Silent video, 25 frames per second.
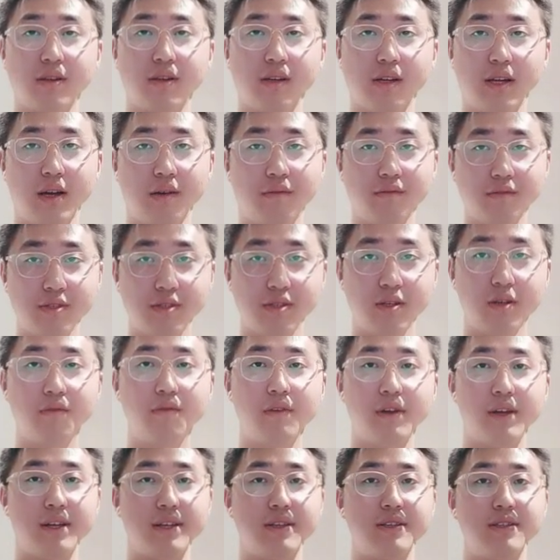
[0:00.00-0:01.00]

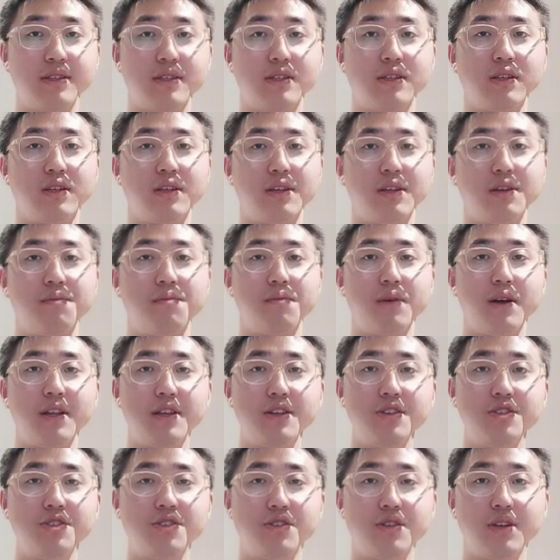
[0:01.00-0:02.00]
conserved in
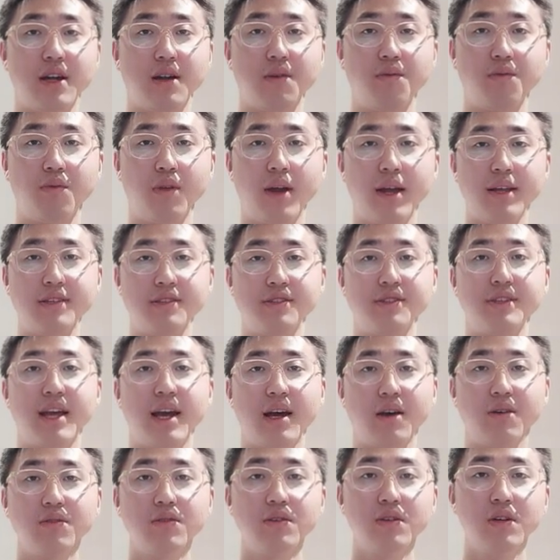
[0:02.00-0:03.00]
Malaysia right
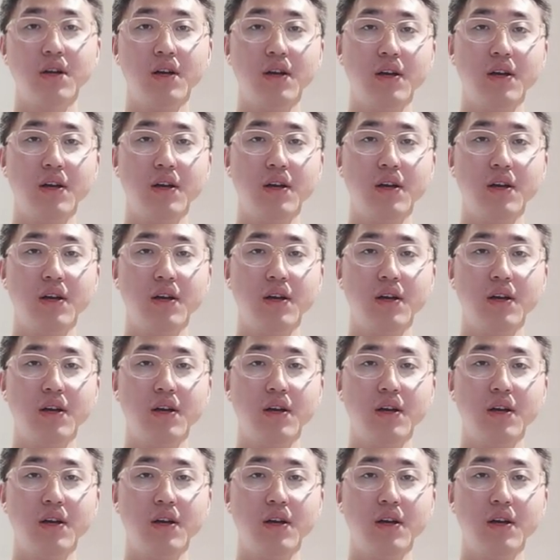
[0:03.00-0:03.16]
now.